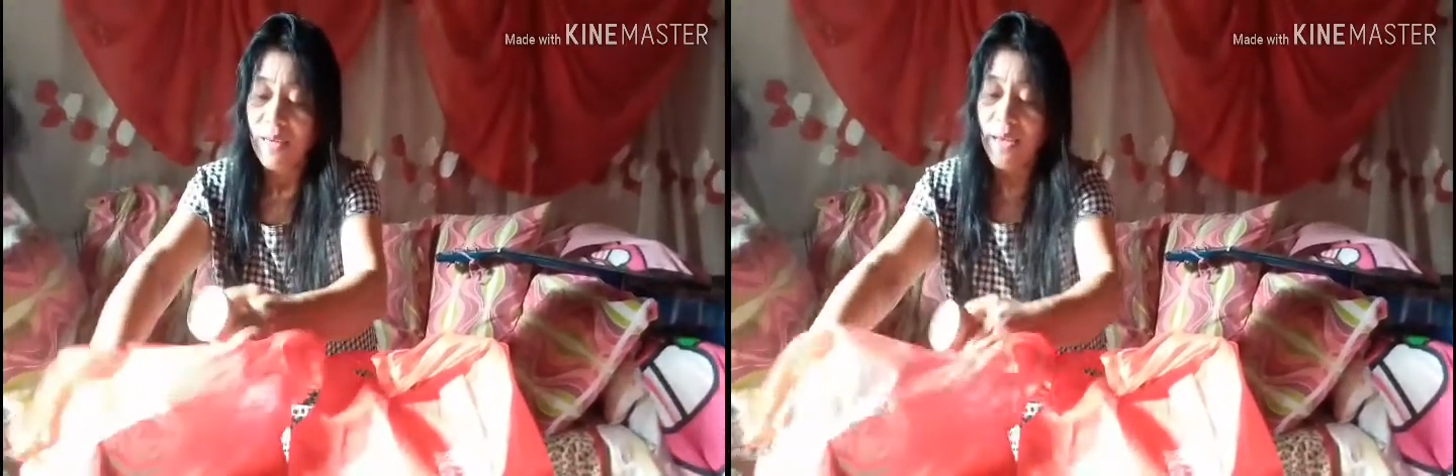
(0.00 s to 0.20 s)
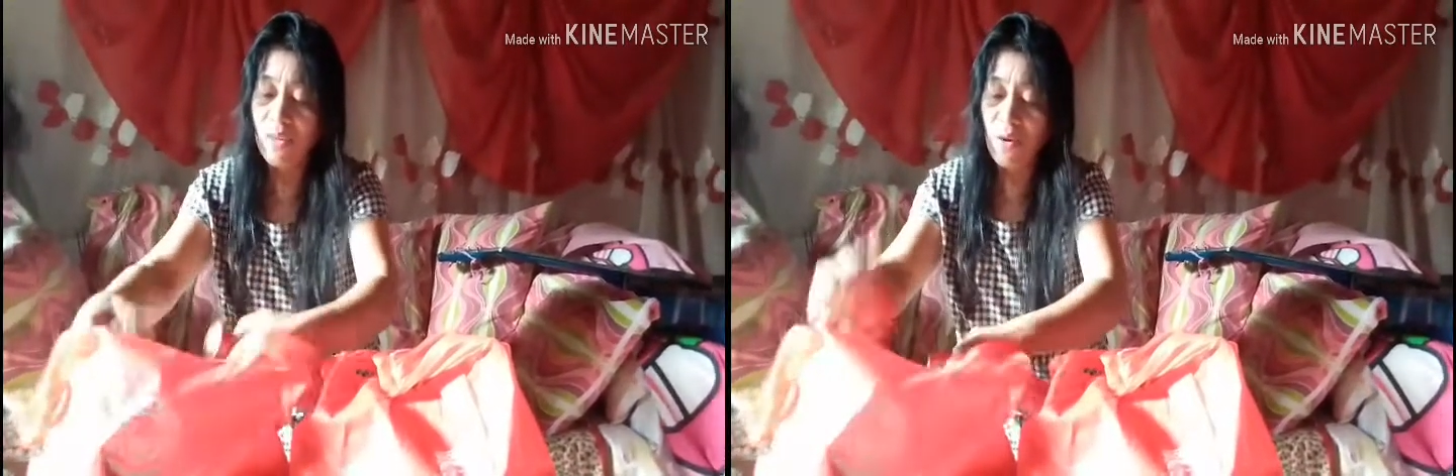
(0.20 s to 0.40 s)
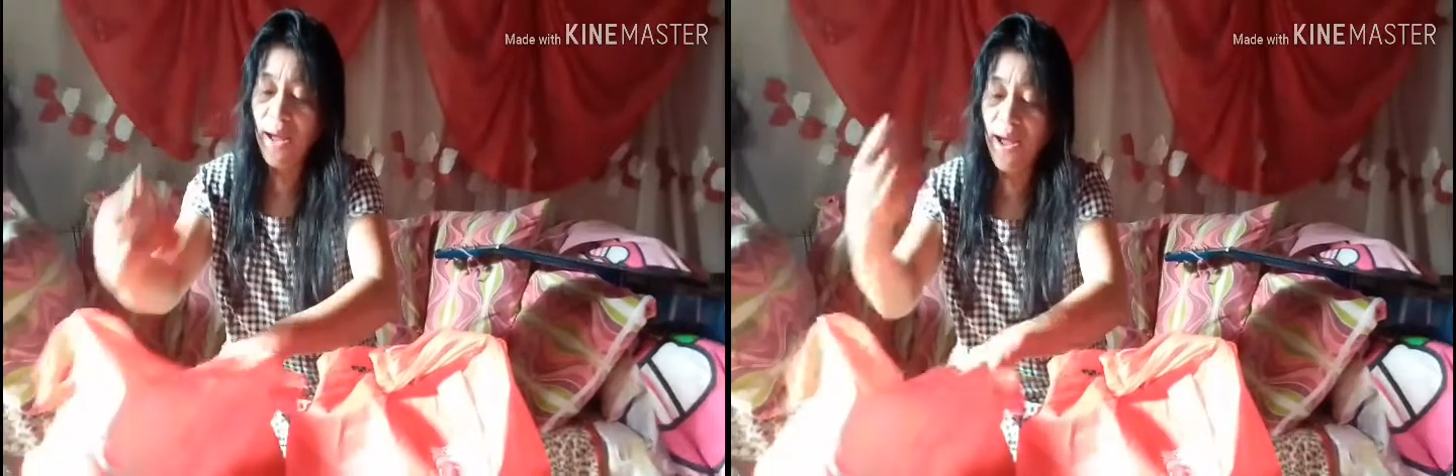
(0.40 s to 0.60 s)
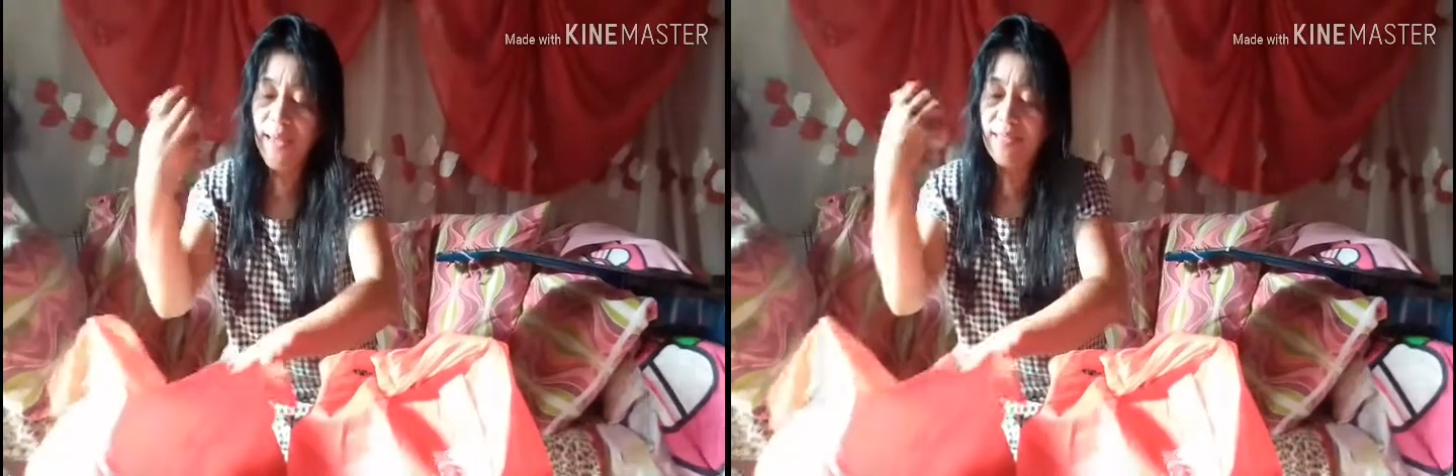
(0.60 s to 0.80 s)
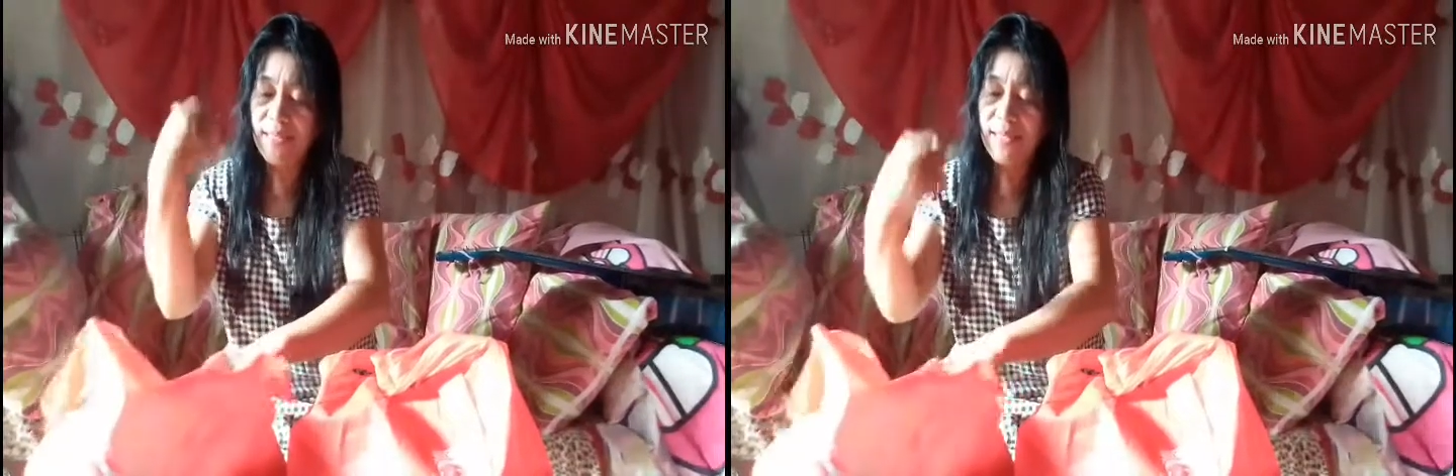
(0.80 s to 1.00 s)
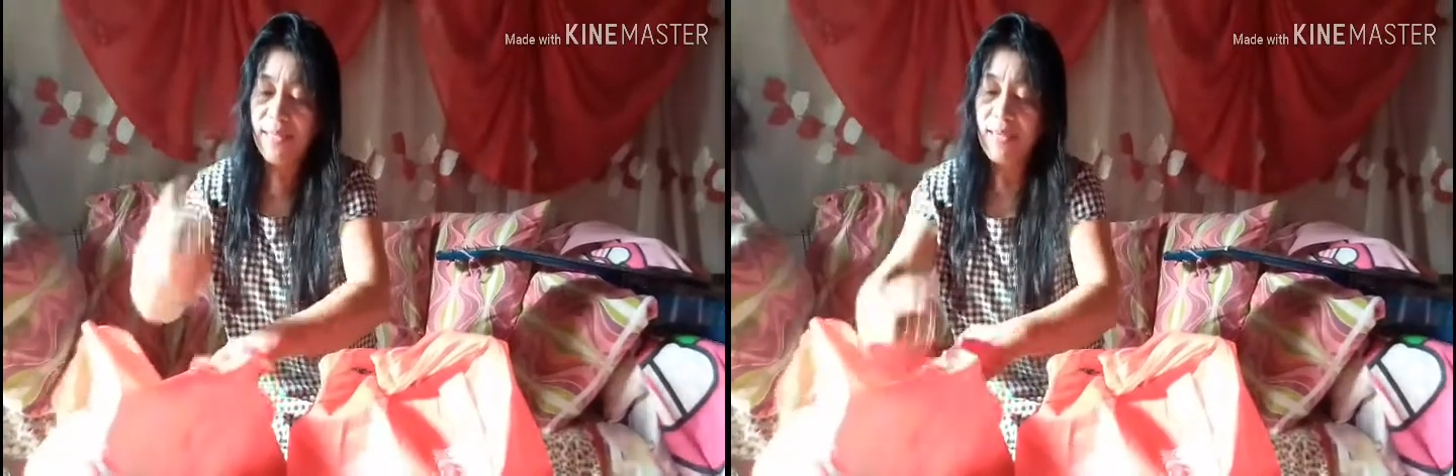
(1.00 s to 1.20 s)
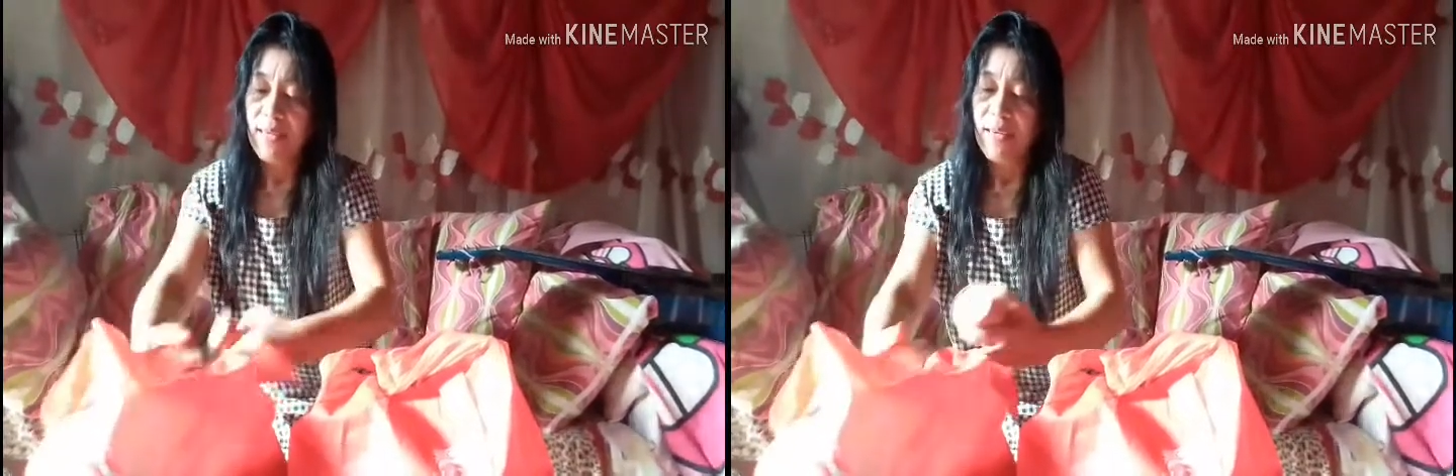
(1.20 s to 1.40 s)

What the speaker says: Eto, guys.